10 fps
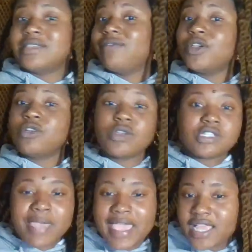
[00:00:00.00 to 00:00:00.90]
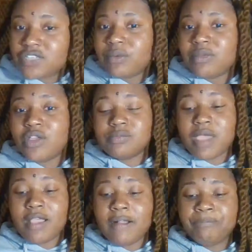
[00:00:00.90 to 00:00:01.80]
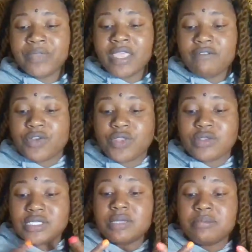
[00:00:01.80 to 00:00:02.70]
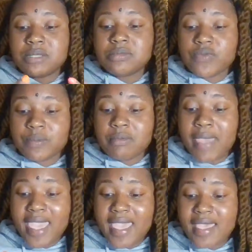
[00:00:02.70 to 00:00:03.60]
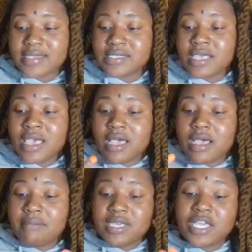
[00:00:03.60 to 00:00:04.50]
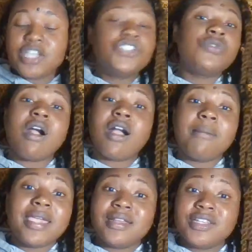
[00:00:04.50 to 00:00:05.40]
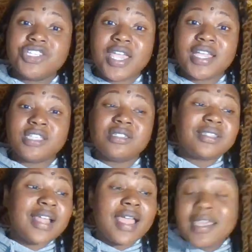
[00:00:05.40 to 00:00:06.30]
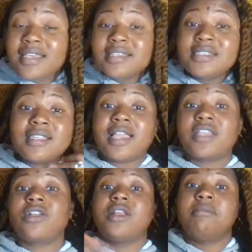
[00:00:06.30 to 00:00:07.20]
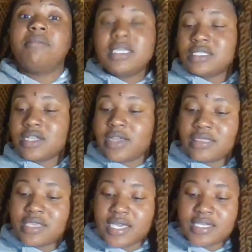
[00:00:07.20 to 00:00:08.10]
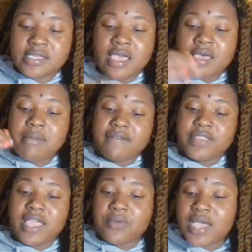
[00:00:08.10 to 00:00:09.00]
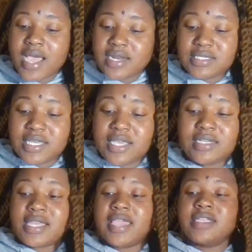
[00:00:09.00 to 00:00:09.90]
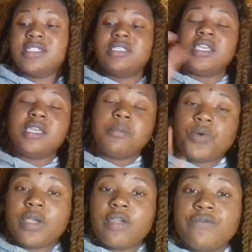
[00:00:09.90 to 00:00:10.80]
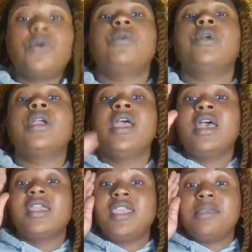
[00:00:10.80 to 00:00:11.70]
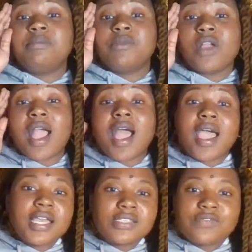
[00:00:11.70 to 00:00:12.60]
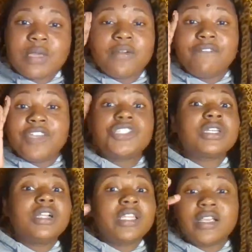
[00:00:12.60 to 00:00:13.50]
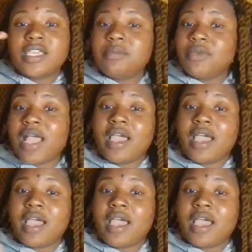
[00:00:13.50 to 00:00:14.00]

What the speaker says: and feel those pains from feel those symptoms from the past. Because you are making a change, it's not easy. Like you're going to miss certain things. I feel like what God is saying is like just keep going forward, keep your eyes, keep your vision clear, keep your